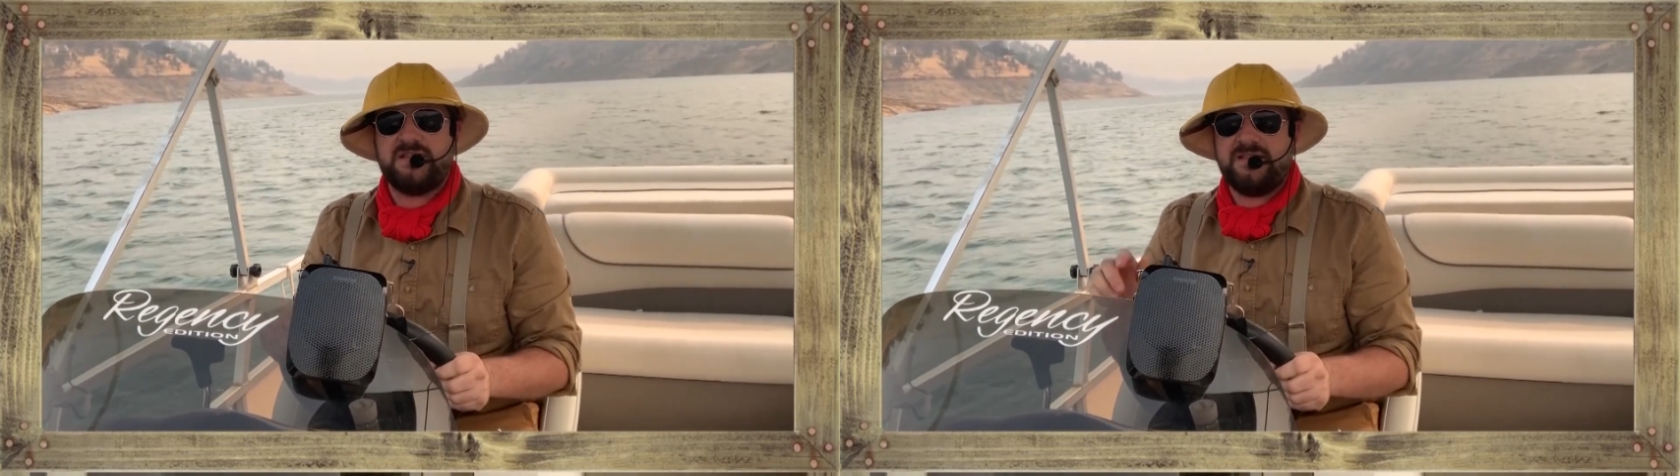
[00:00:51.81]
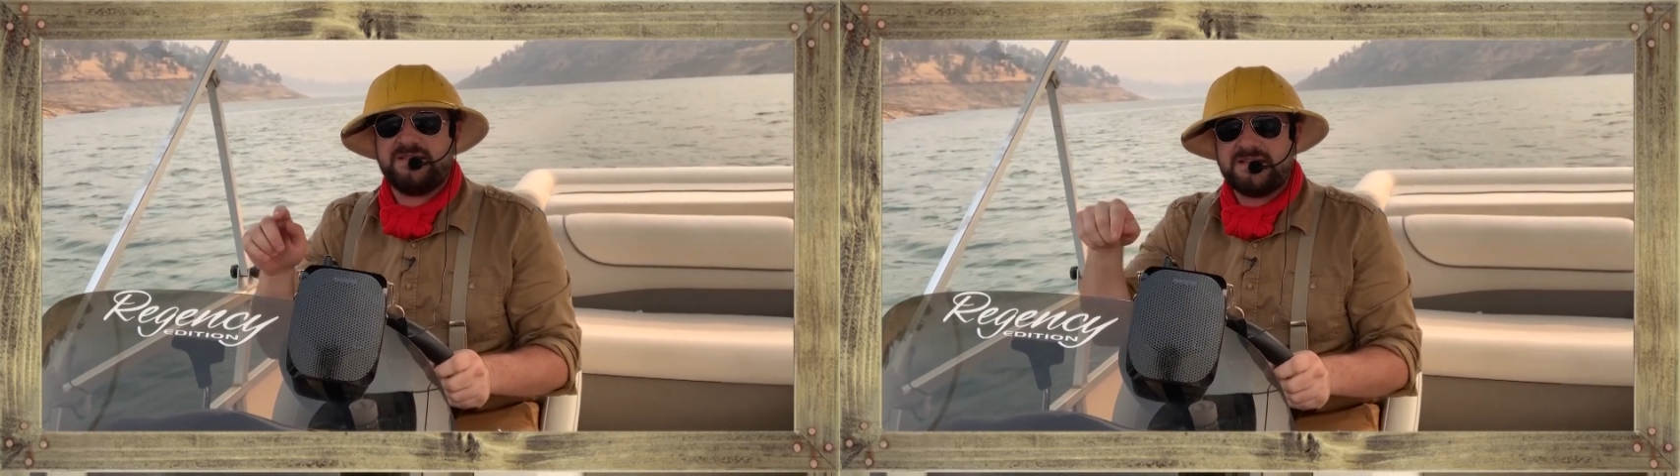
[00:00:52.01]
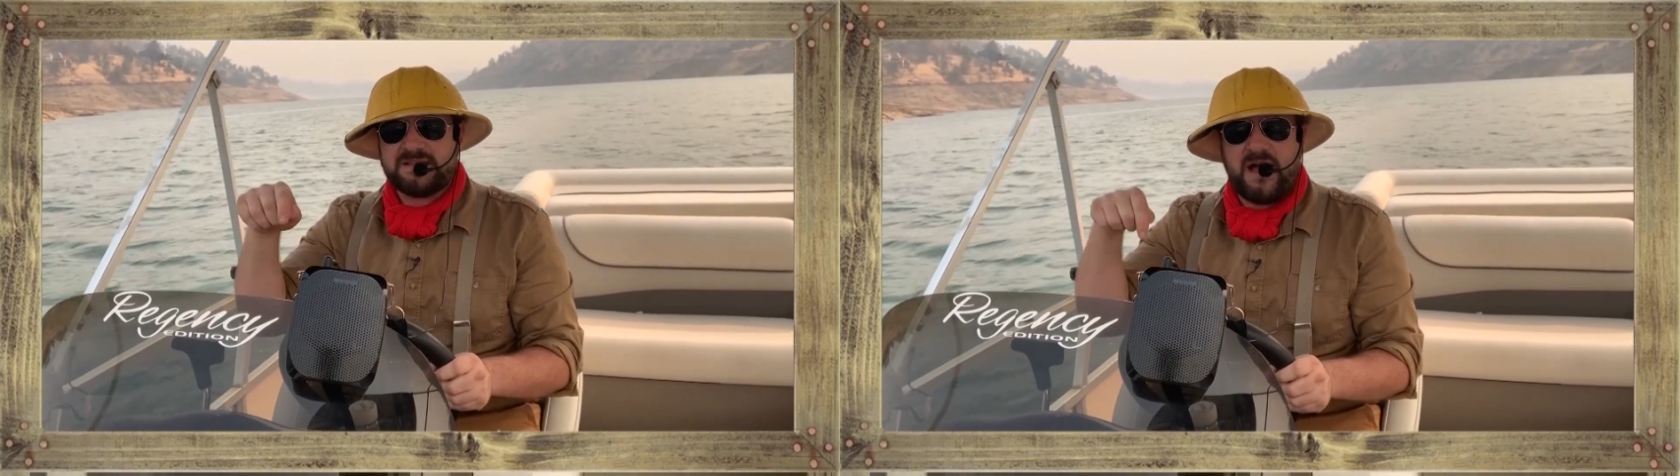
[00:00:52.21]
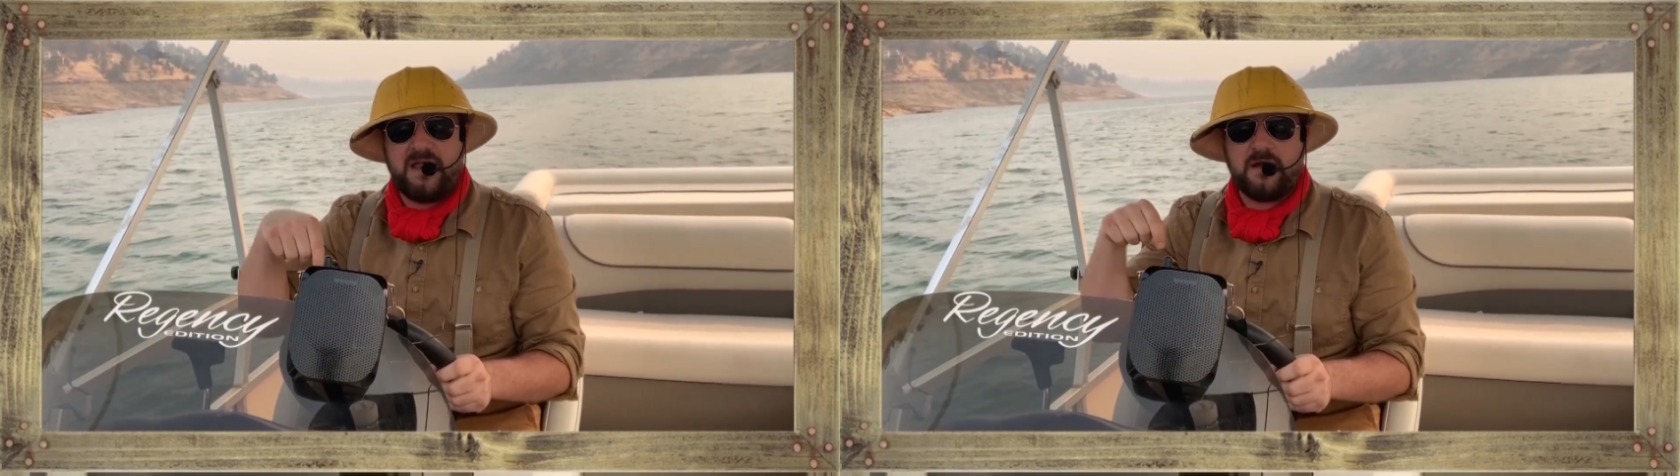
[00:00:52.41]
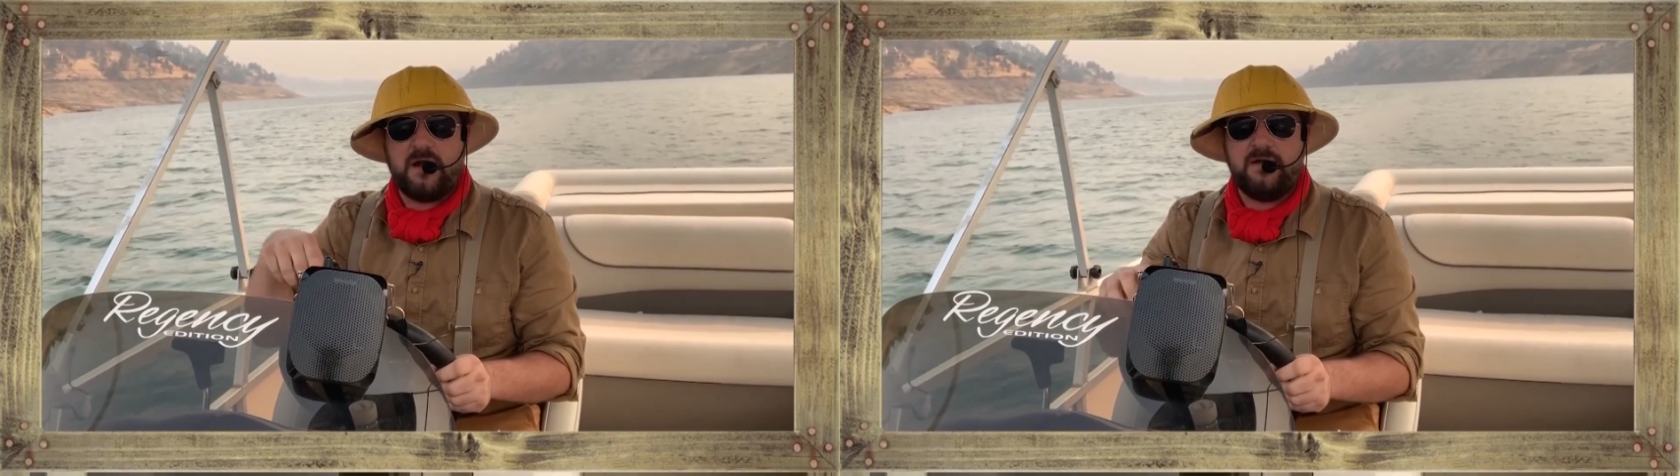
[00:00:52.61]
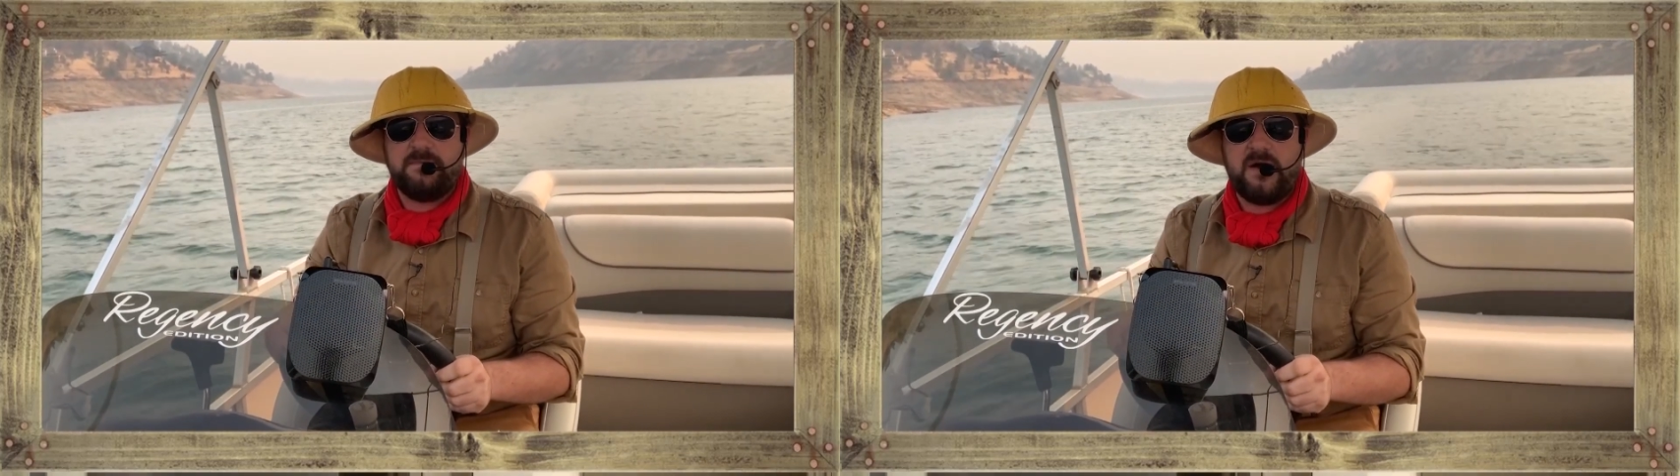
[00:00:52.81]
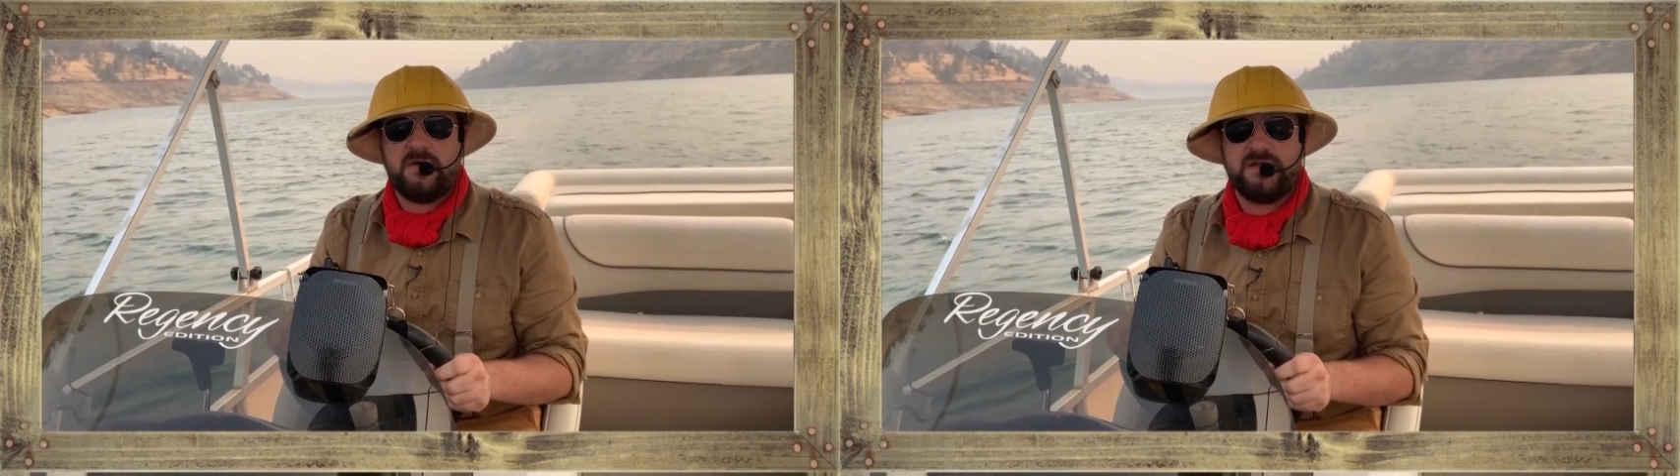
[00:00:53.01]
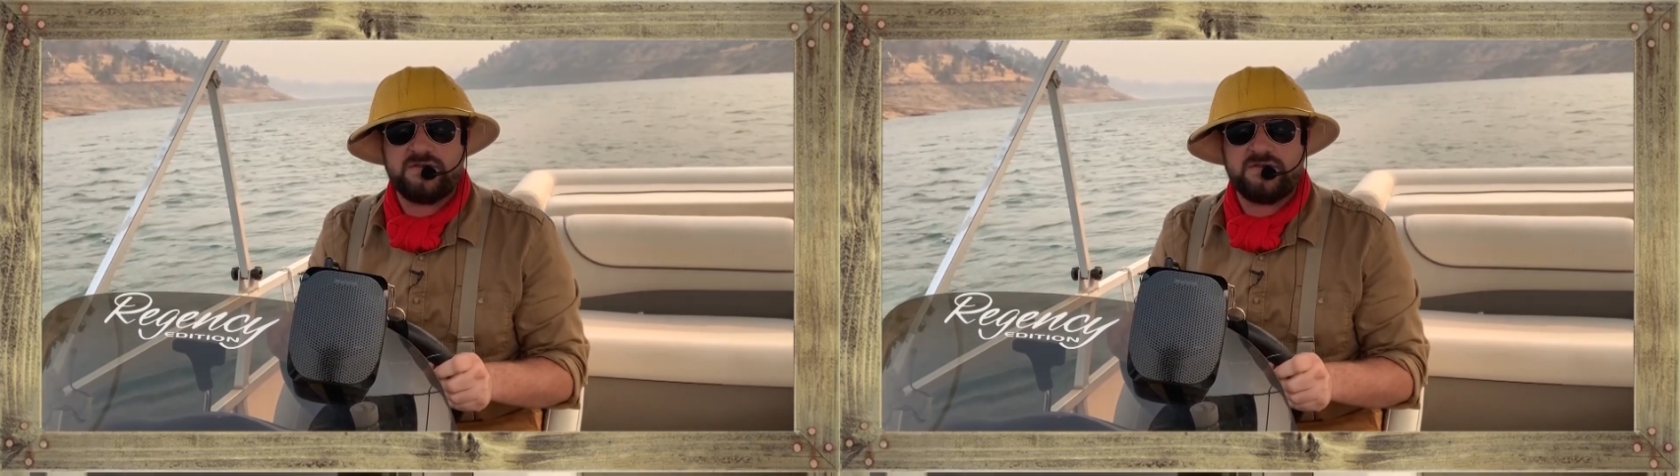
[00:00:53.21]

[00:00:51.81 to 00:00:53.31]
that this color of boat